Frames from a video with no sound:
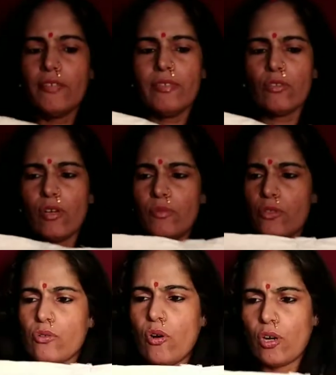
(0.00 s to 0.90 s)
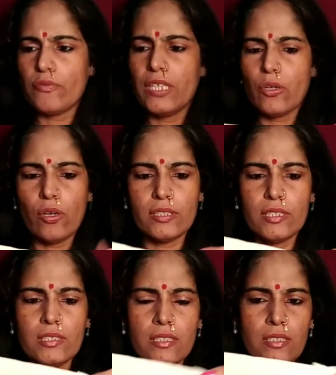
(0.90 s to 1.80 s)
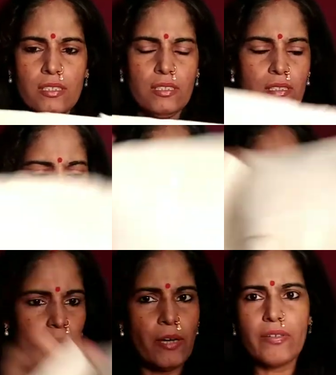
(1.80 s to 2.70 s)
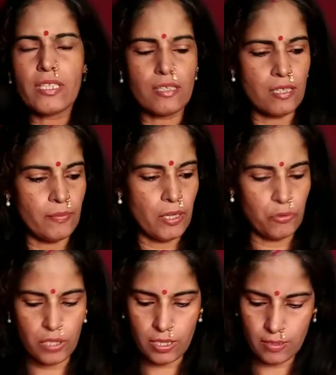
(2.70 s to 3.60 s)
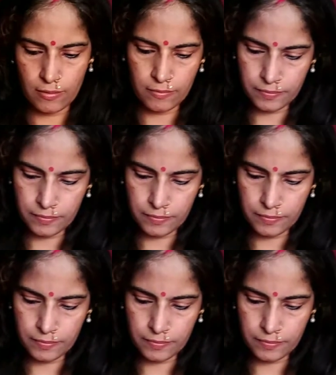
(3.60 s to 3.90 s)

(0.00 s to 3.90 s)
they give with almost all of their orders above a certain amount.